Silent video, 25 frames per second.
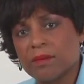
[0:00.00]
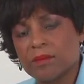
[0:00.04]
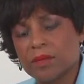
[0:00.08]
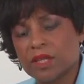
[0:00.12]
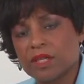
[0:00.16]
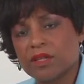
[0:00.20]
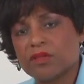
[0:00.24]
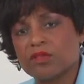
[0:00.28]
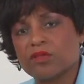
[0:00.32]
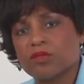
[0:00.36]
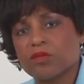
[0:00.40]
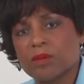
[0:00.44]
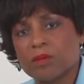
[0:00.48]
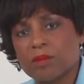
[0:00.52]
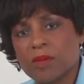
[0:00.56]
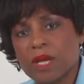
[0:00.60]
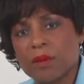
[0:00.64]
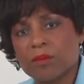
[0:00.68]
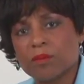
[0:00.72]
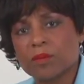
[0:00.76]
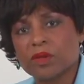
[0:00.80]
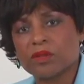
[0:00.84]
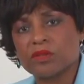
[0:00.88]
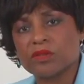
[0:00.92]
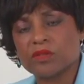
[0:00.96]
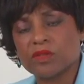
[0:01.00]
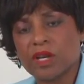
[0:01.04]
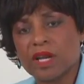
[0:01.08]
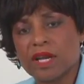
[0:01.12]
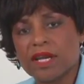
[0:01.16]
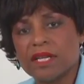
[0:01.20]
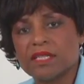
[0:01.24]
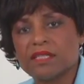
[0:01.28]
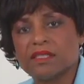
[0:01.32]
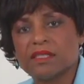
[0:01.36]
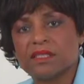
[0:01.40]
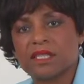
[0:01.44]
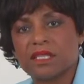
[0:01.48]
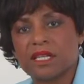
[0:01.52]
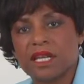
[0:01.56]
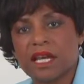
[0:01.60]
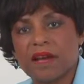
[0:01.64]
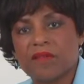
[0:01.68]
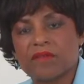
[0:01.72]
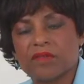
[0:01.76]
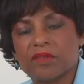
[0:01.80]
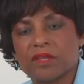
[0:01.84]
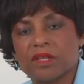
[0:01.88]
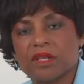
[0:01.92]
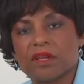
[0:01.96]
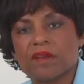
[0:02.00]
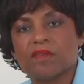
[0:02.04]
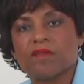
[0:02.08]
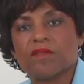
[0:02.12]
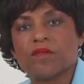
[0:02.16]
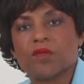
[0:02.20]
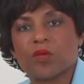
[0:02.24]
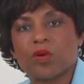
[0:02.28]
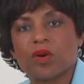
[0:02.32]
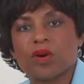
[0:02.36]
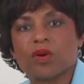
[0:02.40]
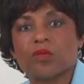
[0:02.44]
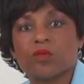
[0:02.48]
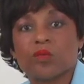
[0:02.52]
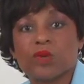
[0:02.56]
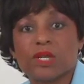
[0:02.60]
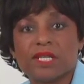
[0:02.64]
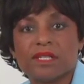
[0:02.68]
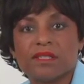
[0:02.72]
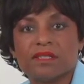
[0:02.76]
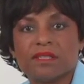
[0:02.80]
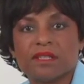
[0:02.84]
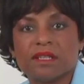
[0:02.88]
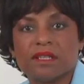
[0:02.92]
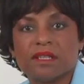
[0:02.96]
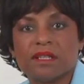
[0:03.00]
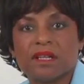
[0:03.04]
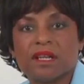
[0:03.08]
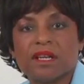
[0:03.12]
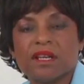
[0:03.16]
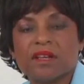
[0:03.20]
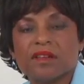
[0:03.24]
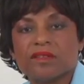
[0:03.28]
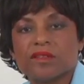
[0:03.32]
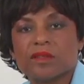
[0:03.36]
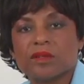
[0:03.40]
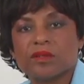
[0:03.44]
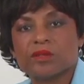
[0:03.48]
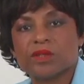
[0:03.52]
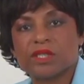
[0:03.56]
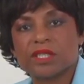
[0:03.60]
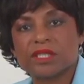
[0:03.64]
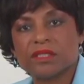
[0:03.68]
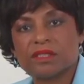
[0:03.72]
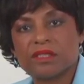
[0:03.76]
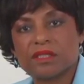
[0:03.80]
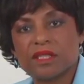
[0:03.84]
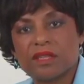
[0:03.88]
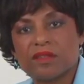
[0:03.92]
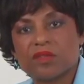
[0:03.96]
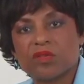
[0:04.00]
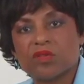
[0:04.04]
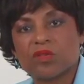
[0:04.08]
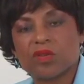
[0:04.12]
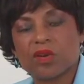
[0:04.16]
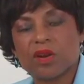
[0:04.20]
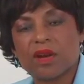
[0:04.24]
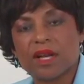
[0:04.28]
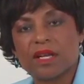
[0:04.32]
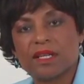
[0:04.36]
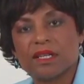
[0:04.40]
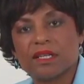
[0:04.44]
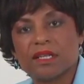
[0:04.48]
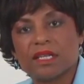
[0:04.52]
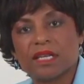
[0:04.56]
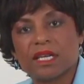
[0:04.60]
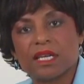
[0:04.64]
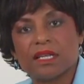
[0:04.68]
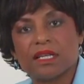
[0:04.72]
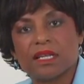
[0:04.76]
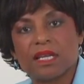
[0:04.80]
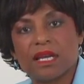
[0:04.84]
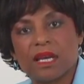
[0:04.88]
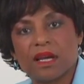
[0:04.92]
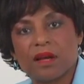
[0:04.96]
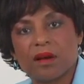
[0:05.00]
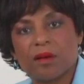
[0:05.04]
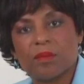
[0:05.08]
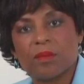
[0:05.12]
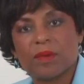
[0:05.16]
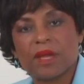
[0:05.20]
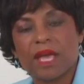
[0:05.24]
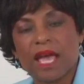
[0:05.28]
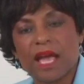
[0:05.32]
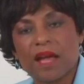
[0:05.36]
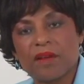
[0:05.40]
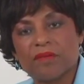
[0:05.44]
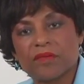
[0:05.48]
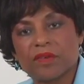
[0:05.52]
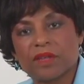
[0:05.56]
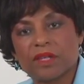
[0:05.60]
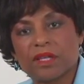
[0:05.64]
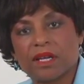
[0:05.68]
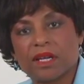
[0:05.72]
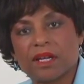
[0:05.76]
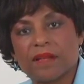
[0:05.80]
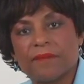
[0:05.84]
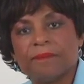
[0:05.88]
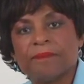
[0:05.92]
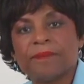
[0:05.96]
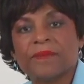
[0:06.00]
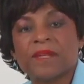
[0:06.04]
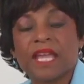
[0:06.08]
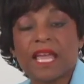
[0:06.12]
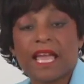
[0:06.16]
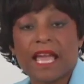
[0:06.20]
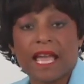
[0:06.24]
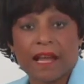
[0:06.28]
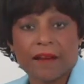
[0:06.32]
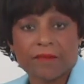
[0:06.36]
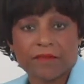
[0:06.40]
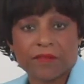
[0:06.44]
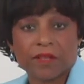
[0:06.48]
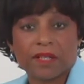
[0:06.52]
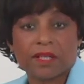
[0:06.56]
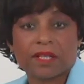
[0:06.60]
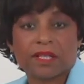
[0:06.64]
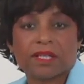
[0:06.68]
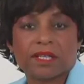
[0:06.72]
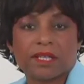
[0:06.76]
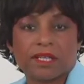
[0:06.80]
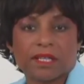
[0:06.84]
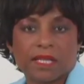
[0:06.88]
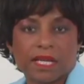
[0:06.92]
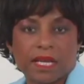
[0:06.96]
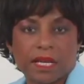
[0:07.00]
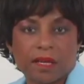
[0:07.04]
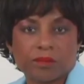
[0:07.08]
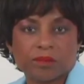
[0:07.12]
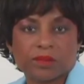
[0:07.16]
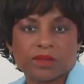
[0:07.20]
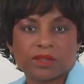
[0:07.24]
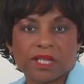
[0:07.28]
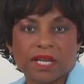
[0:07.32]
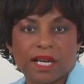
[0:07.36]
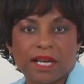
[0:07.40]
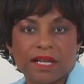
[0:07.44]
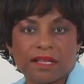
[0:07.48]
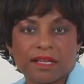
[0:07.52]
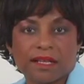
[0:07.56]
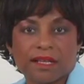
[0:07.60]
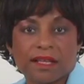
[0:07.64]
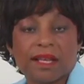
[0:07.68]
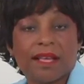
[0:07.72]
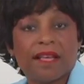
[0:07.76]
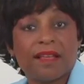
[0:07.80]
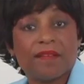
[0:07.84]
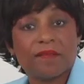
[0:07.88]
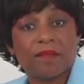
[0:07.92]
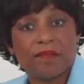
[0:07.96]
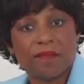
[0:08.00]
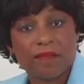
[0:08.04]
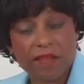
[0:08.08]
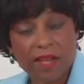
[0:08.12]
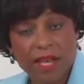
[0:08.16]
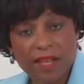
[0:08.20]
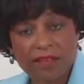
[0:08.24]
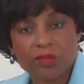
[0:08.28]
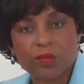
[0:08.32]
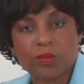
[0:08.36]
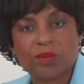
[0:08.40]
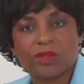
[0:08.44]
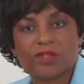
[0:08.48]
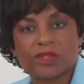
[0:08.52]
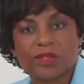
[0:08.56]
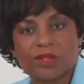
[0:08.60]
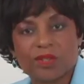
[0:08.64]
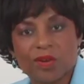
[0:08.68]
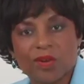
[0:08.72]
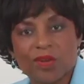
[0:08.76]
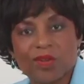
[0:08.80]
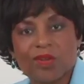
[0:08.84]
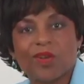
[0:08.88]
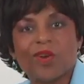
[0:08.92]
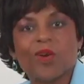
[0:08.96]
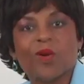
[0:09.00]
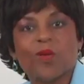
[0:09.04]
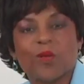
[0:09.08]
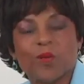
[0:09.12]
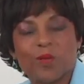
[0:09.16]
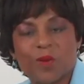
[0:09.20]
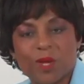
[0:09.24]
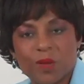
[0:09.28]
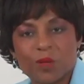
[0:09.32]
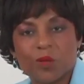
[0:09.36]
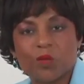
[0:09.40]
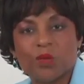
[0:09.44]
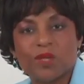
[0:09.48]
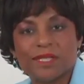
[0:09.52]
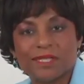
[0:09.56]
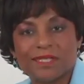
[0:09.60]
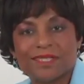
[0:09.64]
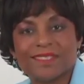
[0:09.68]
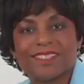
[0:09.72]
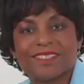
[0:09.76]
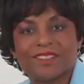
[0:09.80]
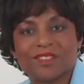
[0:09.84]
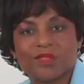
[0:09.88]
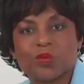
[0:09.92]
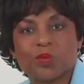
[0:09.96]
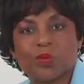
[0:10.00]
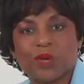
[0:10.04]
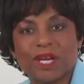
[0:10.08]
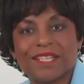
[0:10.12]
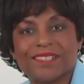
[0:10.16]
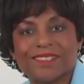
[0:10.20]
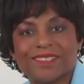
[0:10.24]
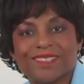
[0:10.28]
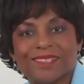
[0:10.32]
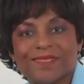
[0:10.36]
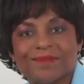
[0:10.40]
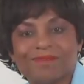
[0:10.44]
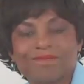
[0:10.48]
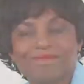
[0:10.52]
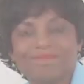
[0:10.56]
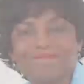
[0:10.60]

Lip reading: Because remember, China's in Africa for a reason. So just as China can help Africa, Africa can help China. That's what you call a win-win situation.